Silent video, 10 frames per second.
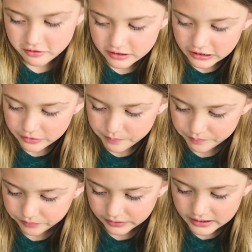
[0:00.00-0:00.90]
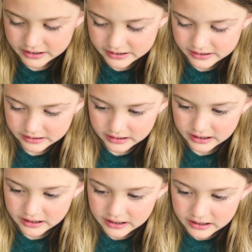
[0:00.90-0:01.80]
good.
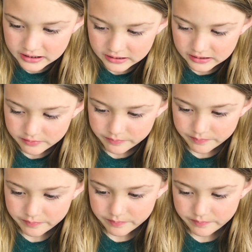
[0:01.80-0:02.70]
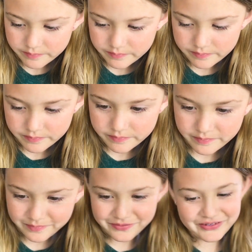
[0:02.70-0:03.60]
Taste it if it's 100%
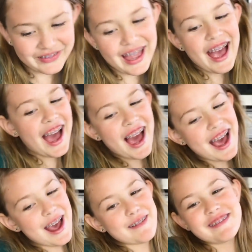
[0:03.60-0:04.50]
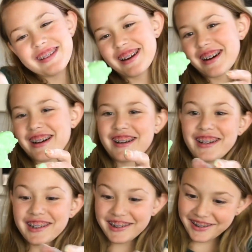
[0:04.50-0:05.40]
edible. I'm not
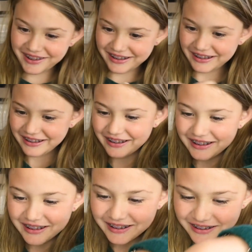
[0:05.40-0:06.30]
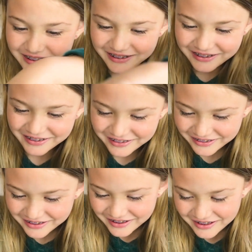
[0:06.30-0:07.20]
hungry. You're not gonna taste
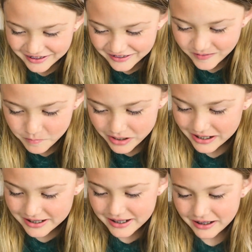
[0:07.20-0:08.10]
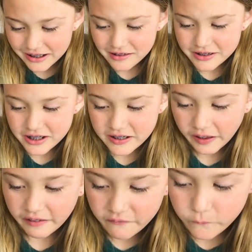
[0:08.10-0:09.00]
it? No, and it's a little
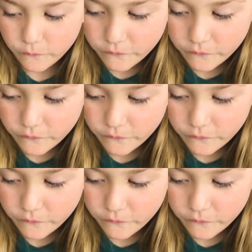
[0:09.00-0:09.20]
turning